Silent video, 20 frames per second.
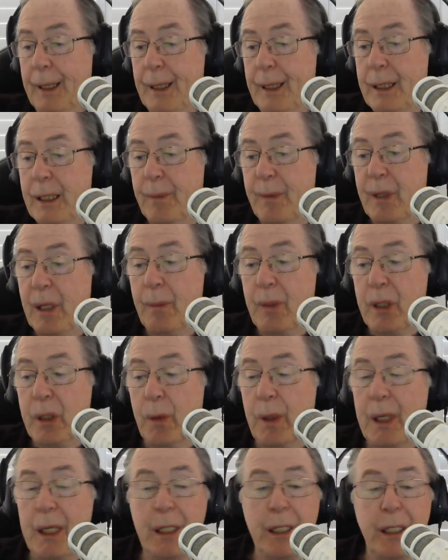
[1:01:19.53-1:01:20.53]
September
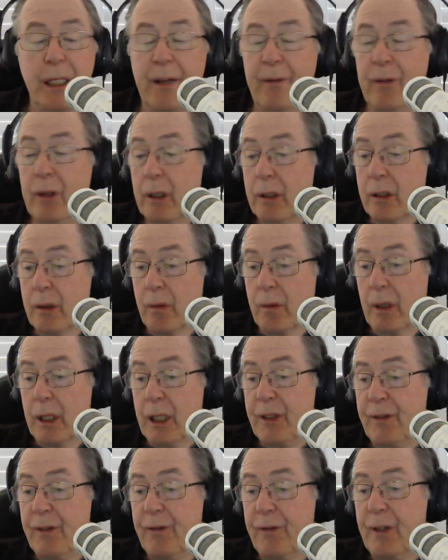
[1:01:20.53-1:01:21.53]
27 is
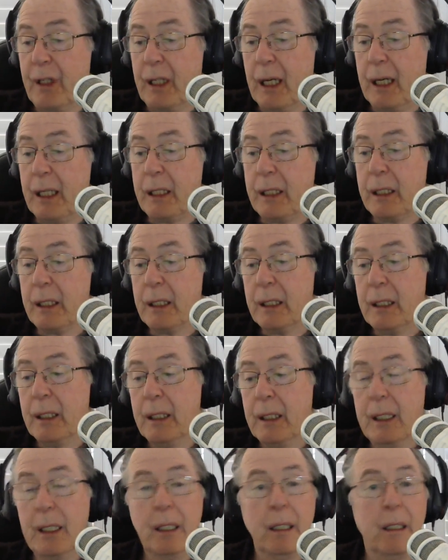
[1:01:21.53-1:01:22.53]
Release 58.
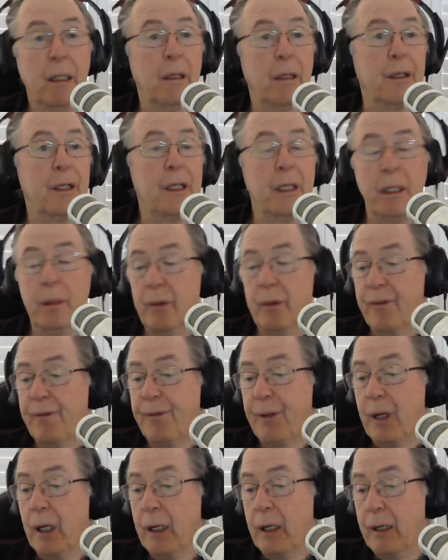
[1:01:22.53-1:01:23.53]
October
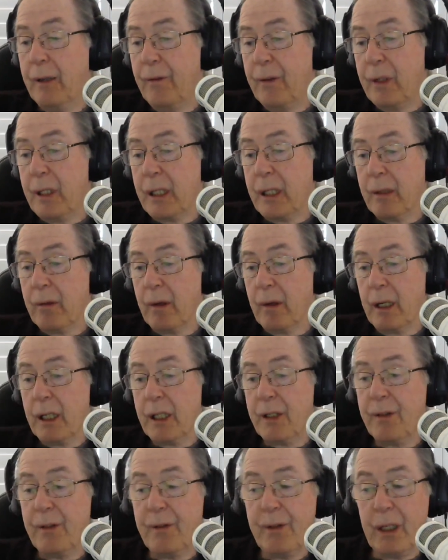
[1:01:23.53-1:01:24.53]
5 is the
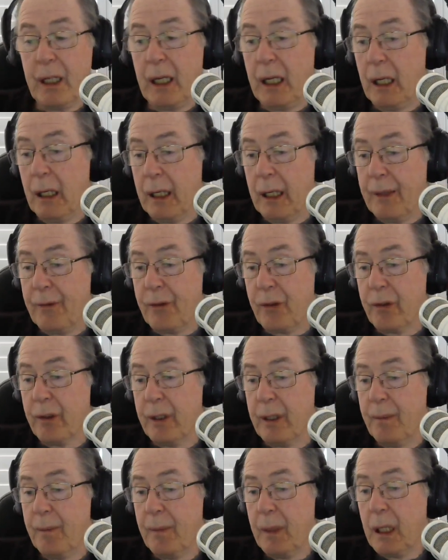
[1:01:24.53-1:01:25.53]
Release 58 live
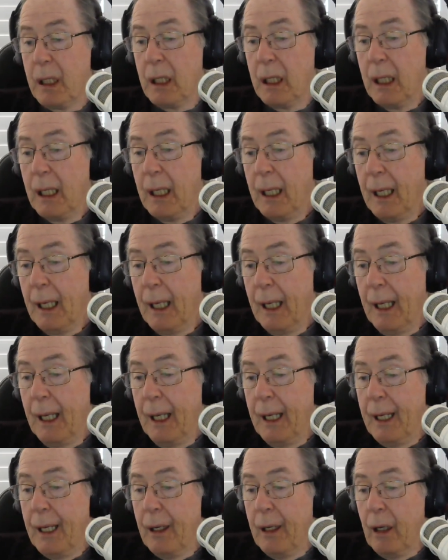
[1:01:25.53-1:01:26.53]
stream.
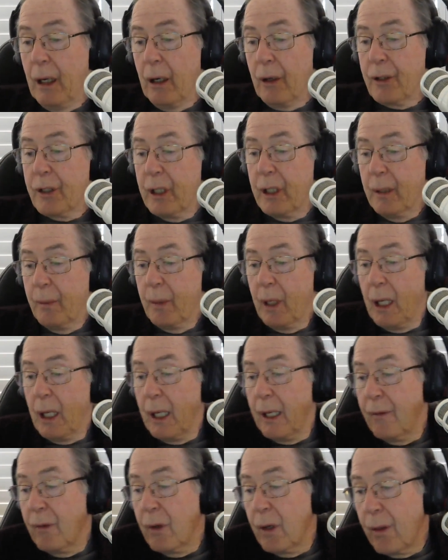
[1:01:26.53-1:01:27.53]
October
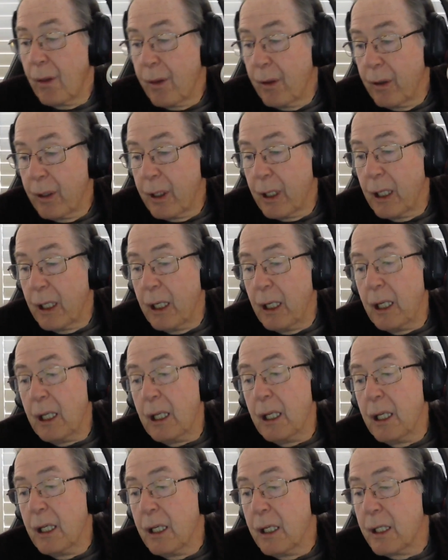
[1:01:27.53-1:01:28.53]
11 to 13
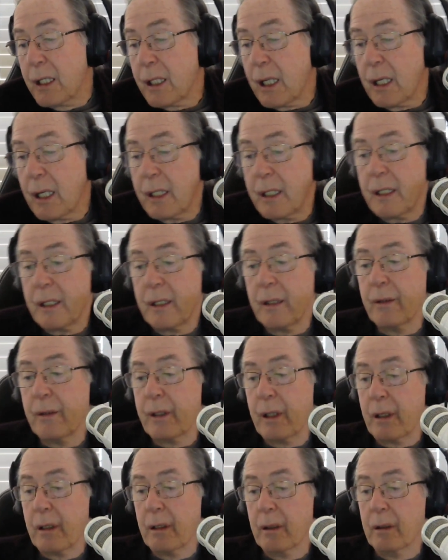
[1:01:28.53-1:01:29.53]
is
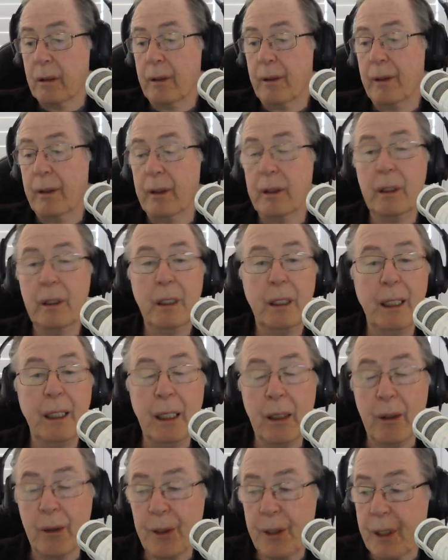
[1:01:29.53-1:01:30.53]
SotaCon
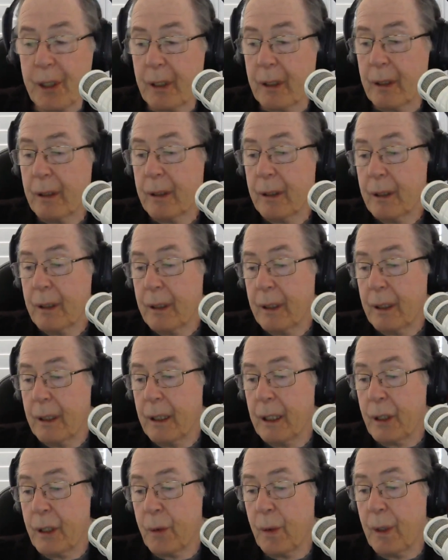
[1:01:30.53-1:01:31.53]
in Austin
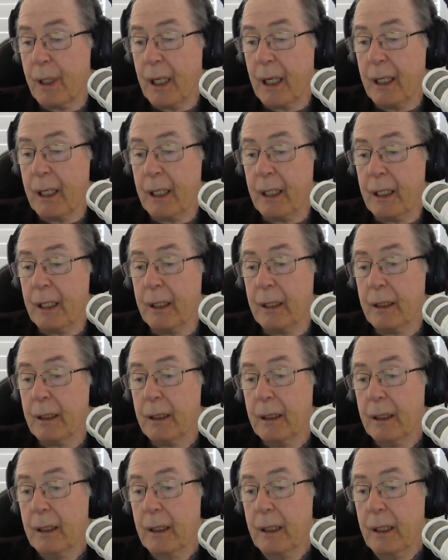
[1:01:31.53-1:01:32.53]
in 2018.
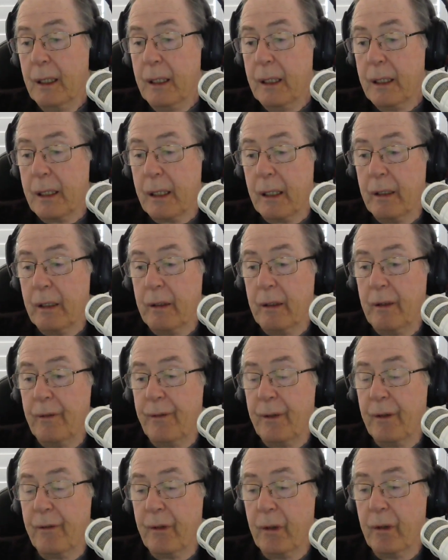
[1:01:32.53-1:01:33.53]
So
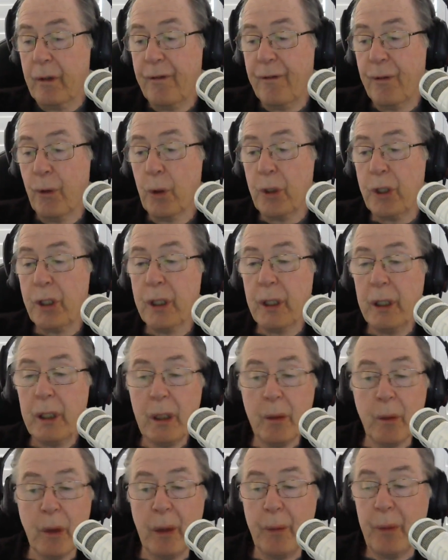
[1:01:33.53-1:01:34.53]
if you're very fortunate,
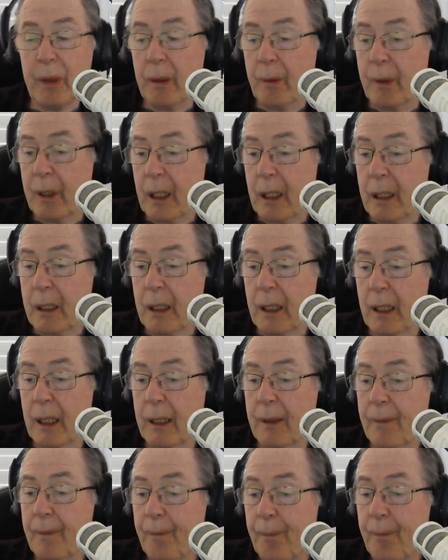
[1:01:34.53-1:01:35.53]
you might be able to get to that.